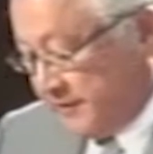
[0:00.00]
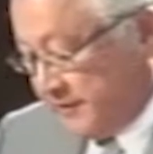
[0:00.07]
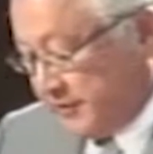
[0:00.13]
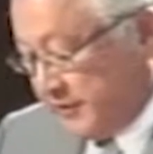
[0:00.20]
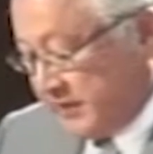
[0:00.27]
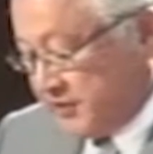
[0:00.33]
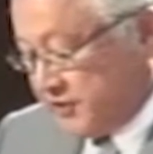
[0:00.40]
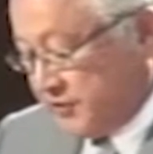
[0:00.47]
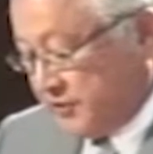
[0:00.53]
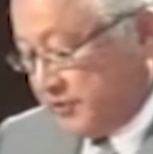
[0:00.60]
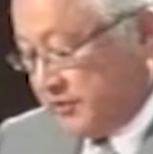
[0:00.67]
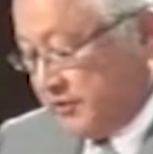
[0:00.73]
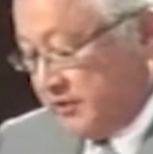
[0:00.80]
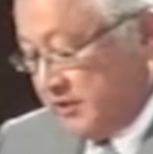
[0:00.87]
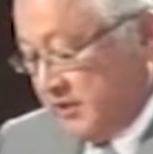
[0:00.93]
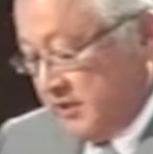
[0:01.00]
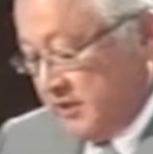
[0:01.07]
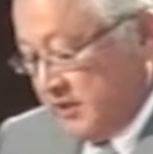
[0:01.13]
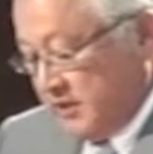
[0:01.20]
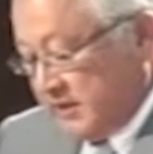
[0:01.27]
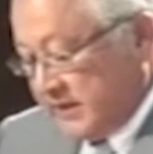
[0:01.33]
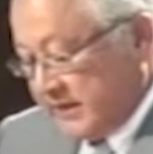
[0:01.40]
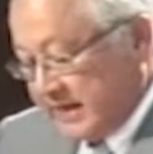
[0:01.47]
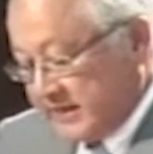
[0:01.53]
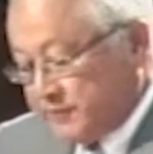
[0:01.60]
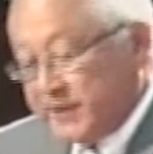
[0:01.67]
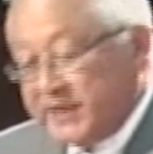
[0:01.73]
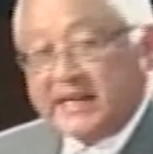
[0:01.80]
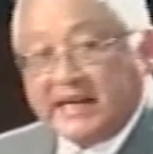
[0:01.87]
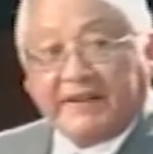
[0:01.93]
to ensure that as
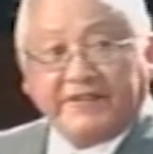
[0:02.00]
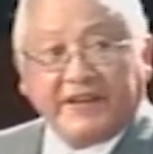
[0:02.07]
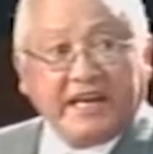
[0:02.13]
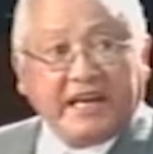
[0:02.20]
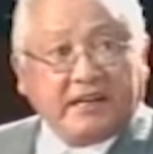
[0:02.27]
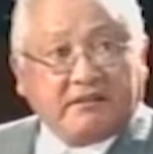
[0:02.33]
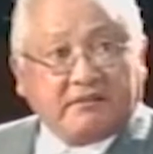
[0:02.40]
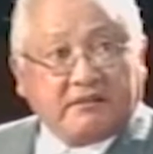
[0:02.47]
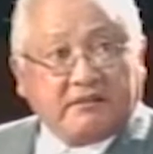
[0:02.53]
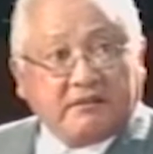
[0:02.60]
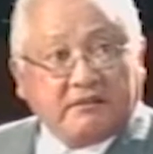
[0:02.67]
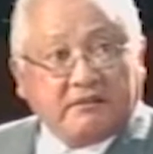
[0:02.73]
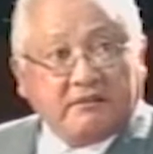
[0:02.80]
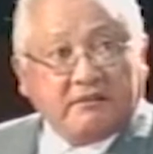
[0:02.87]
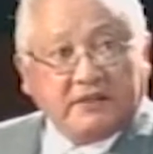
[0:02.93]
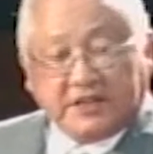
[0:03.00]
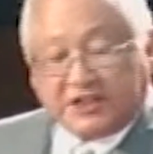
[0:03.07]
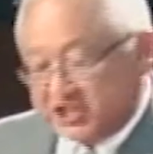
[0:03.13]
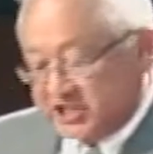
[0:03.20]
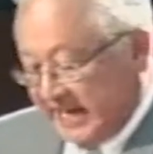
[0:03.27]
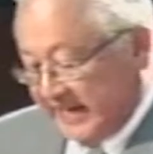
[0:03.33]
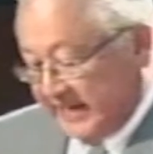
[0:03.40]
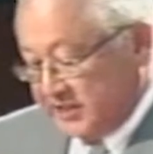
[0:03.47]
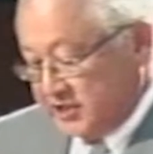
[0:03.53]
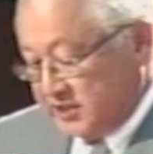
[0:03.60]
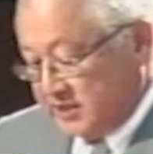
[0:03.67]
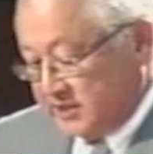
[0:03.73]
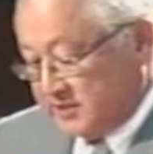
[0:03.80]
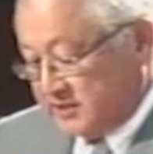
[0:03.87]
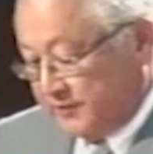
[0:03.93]
we navigate the
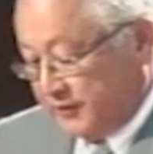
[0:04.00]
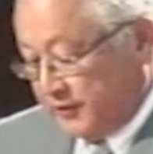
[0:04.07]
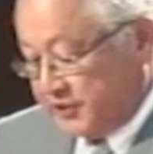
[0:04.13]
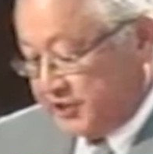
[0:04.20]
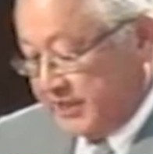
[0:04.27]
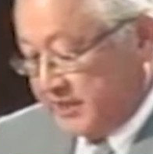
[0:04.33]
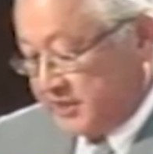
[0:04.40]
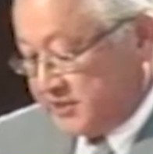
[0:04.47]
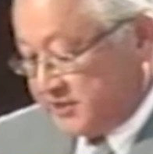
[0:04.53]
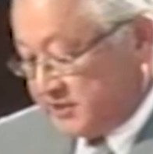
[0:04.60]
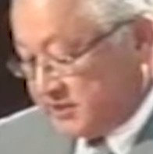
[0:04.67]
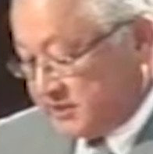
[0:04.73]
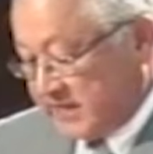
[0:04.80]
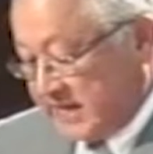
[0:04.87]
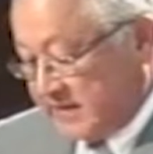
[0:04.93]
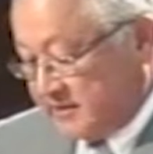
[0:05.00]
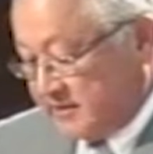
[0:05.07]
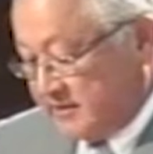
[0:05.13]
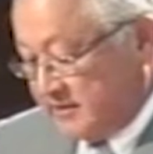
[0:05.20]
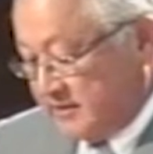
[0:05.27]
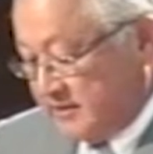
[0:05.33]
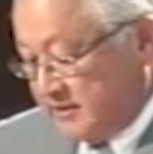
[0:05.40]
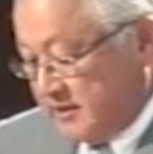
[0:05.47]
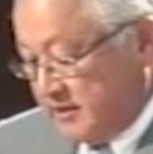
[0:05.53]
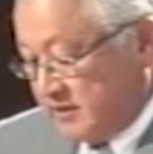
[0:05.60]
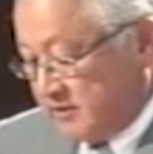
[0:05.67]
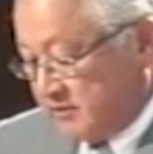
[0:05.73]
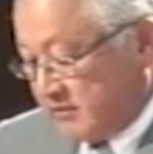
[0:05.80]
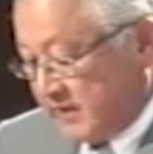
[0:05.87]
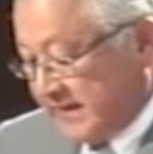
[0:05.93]
challenges of our changing society,
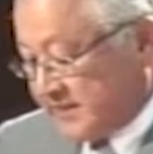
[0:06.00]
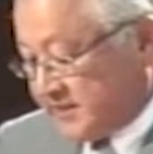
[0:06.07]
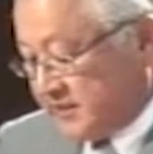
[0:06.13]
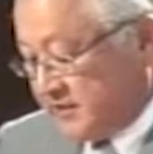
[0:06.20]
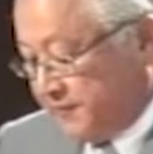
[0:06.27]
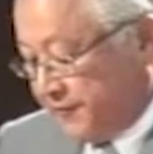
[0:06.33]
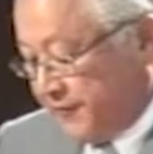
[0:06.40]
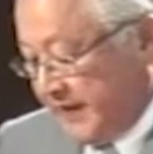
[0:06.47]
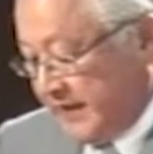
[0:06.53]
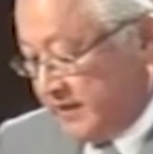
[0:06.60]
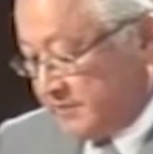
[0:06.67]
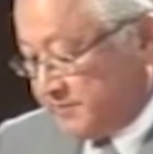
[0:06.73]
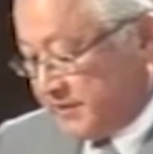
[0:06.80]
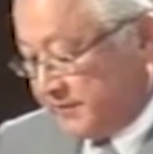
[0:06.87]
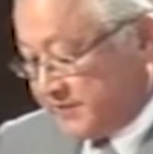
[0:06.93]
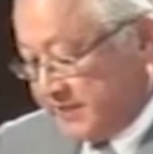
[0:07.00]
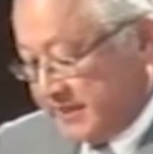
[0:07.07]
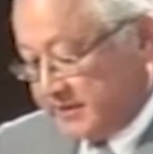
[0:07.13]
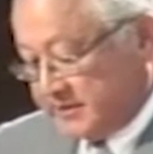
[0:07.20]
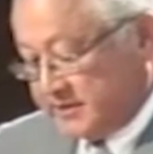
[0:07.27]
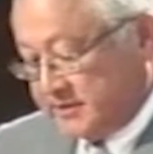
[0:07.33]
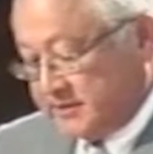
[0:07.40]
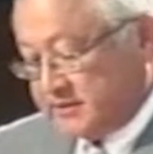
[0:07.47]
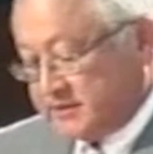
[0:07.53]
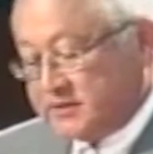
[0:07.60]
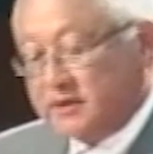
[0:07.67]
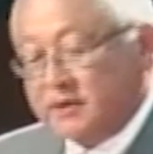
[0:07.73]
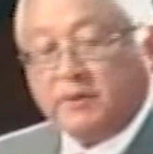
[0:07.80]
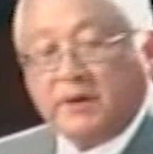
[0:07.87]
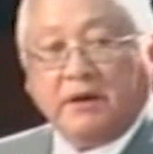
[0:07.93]
the rights and freedoms of citizens
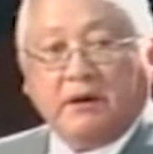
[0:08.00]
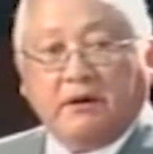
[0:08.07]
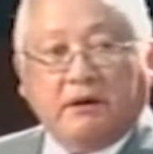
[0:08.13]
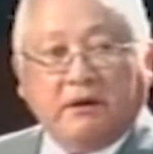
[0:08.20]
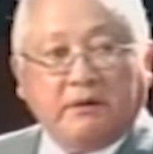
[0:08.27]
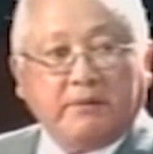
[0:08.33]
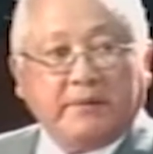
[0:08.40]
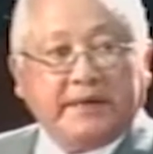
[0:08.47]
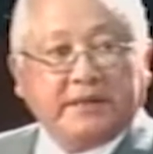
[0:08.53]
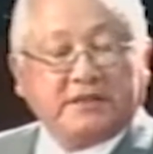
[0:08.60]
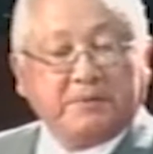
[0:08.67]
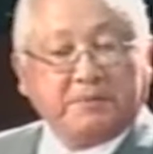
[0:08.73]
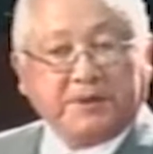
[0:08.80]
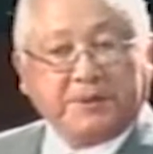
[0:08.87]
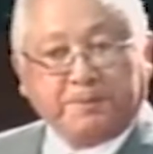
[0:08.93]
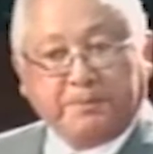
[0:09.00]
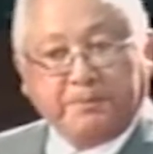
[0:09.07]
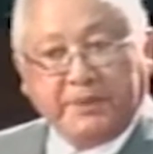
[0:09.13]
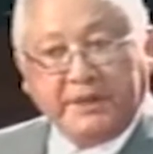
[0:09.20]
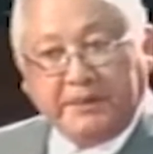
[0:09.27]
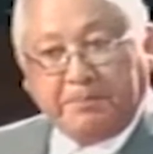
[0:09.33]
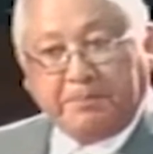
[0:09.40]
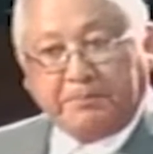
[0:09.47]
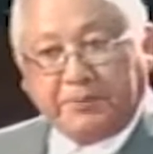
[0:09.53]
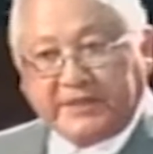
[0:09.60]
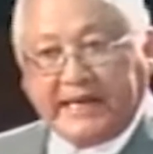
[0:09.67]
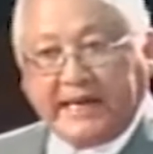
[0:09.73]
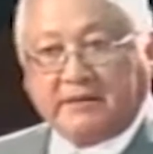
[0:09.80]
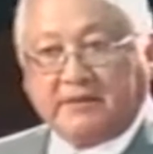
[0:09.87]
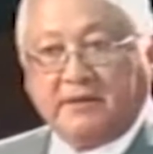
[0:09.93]
will always be
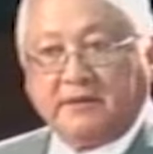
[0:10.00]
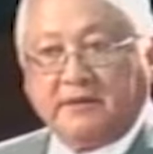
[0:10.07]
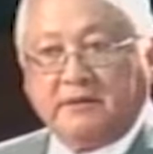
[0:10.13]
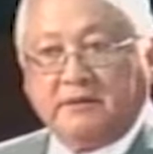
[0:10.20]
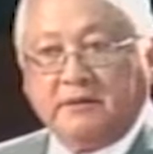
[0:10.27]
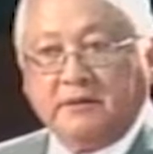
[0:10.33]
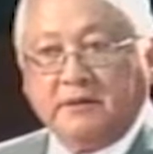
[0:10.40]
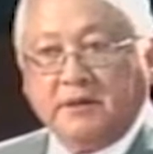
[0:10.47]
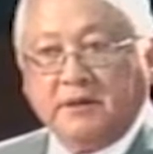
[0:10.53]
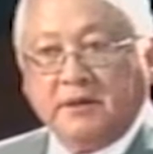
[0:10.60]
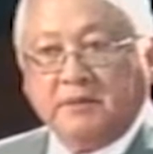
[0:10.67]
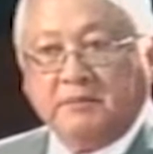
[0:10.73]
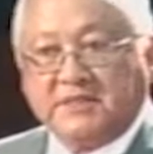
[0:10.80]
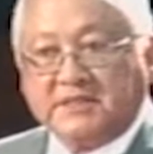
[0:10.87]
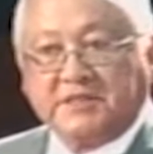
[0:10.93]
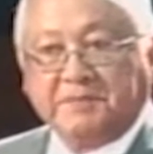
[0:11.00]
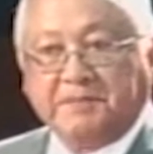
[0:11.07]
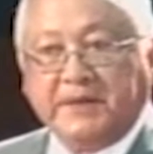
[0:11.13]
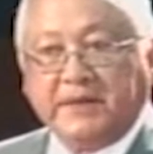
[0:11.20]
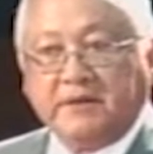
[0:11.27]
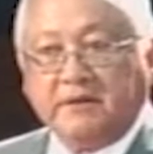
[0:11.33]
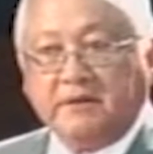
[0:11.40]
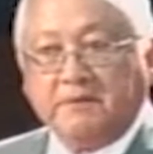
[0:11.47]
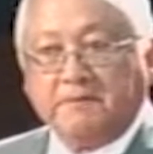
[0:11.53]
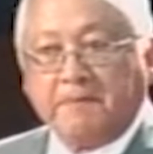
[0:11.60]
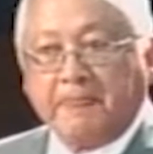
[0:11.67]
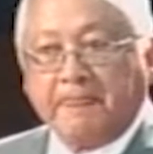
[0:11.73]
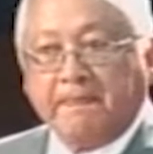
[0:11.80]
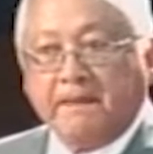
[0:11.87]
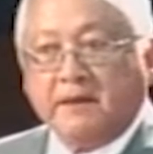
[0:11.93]
protected. Mr. Speaker,
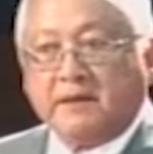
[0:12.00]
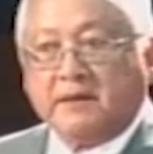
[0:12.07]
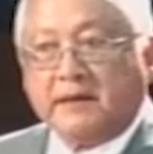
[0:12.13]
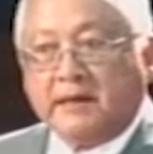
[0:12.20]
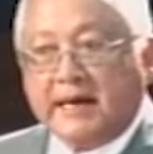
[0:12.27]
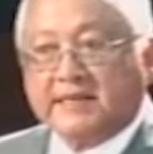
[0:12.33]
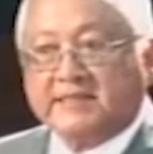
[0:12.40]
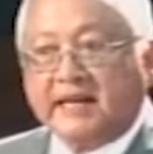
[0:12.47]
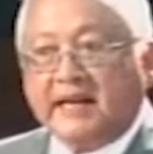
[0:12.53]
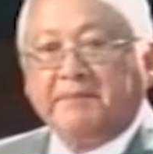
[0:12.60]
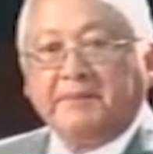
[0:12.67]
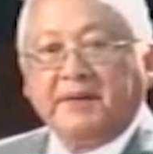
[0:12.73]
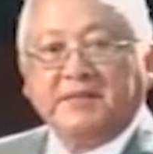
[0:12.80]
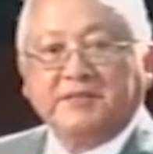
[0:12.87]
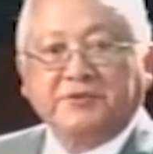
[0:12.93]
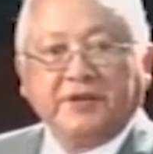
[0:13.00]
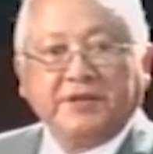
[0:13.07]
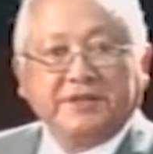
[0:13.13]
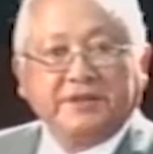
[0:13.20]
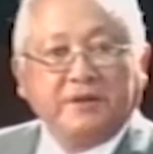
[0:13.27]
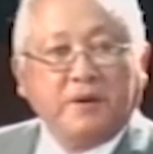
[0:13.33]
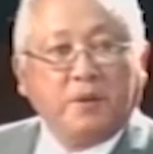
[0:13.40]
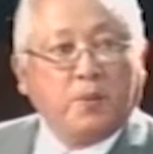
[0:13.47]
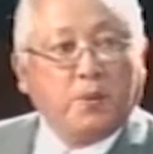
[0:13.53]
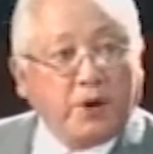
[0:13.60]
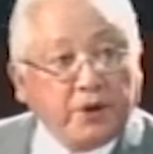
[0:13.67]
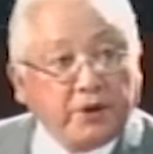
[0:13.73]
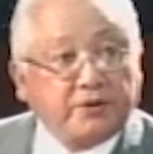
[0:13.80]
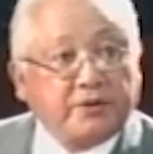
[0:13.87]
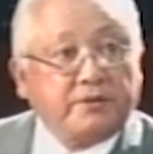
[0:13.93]
the last administration
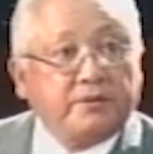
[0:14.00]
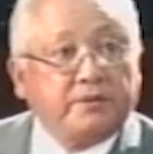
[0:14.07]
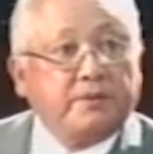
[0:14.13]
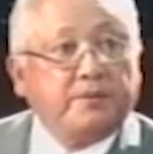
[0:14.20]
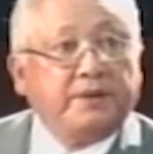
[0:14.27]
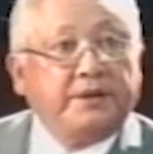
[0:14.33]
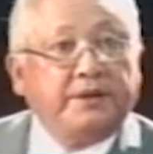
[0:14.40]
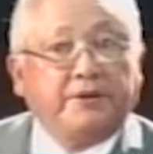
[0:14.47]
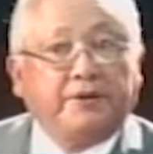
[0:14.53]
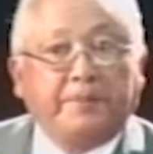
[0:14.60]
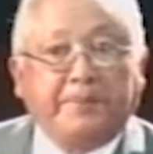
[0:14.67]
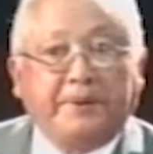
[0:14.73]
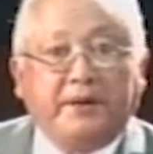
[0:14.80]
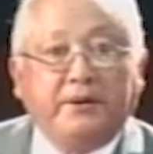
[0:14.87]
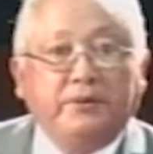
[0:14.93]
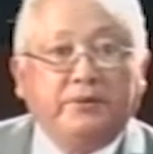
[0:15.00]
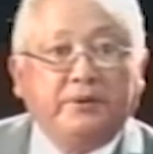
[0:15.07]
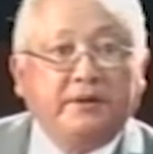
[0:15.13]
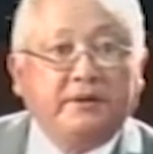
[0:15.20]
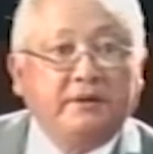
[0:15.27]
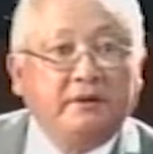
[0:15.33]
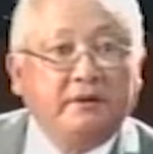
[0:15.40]
worked with the European Union